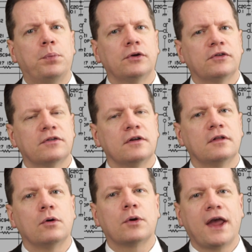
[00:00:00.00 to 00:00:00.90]
puts the
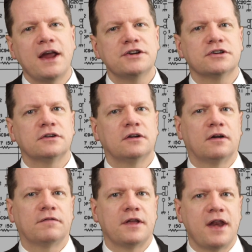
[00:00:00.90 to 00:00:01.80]
location
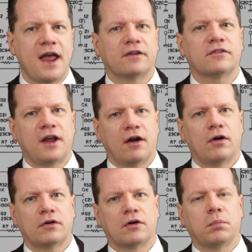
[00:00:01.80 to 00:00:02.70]
of the next
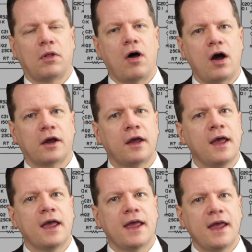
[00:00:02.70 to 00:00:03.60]
character block
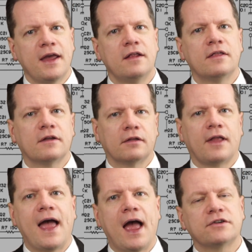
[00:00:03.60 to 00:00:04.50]
in the
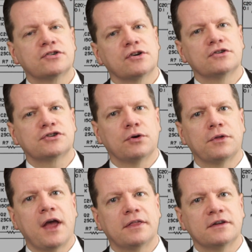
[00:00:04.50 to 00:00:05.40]
latch so
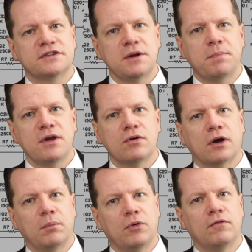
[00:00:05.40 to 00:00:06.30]
that the CPU
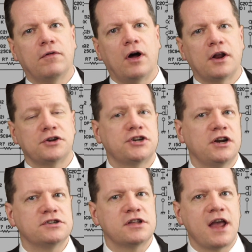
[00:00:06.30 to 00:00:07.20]
can move on and
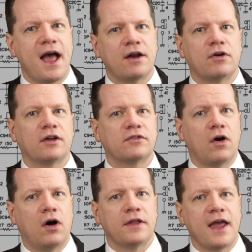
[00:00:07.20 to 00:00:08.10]
change the address
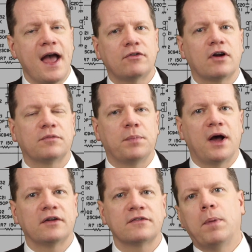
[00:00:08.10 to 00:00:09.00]
on the address
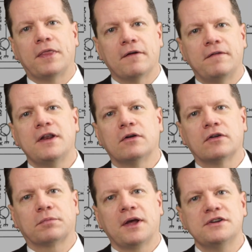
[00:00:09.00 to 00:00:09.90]
bus, but the video
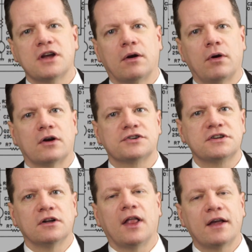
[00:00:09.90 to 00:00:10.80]
display generator
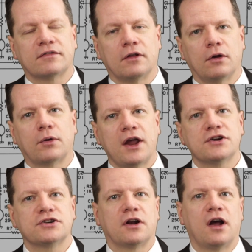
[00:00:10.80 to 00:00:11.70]
still has the
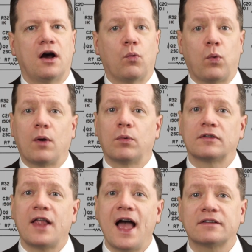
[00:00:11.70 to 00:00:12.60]
location uh, where it
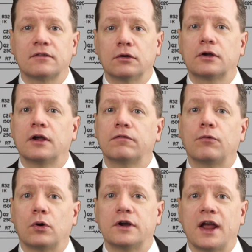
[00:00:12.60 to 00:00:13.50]
was last looking
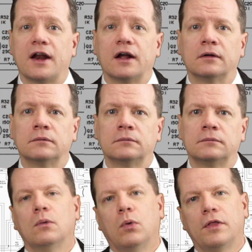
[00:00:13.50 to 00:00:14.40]
for data.
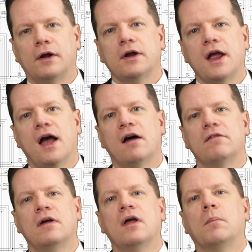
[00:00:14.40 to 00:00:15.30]
Well, there you
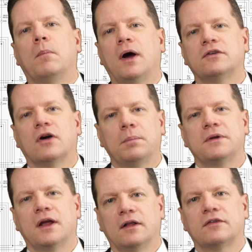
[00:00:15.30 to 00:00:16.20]
have my top
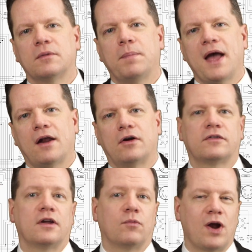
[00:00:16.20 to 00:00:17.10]
10 list of
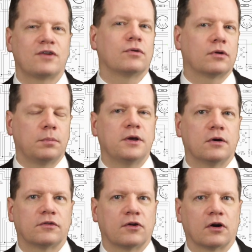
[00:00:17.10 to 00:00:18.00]
patterns in retro
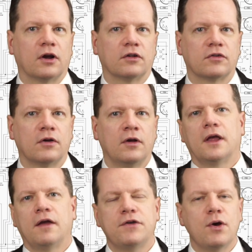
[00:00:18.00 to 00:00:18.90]
computer circuits.
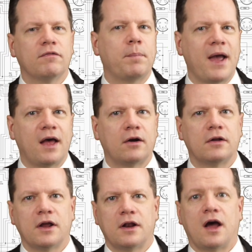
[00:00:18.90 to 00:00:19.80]
If you have a
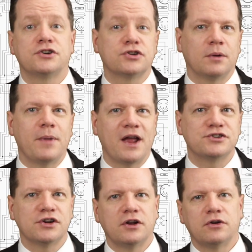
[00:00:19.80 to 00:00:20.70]
pattern that I should have
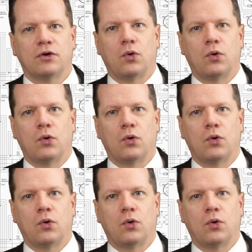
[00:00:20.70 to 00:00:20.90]
mentioned